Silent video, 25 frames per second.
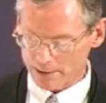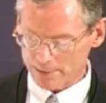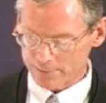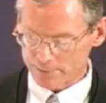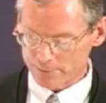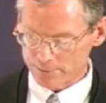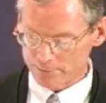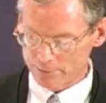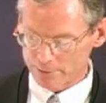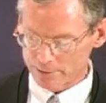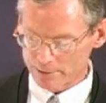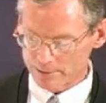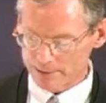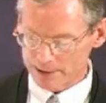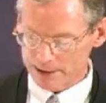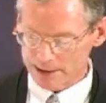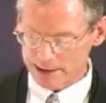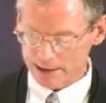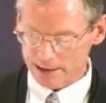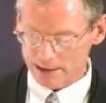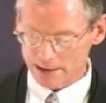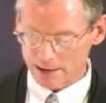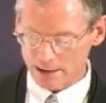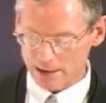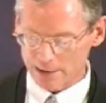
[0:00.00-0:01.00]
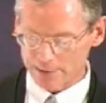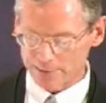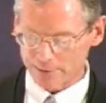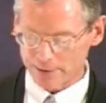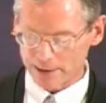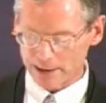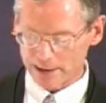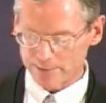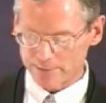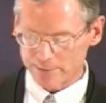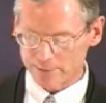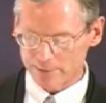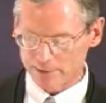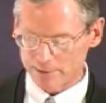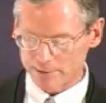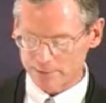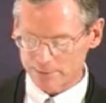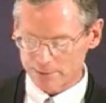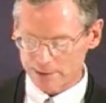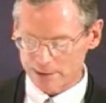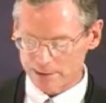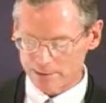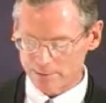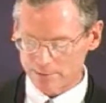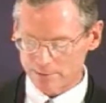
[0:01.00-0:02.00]
Nazi Germany, in contrast,
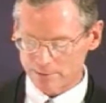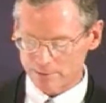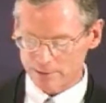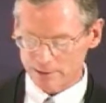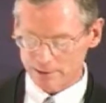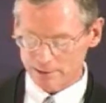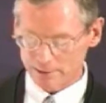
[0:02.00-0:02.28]
illustrates,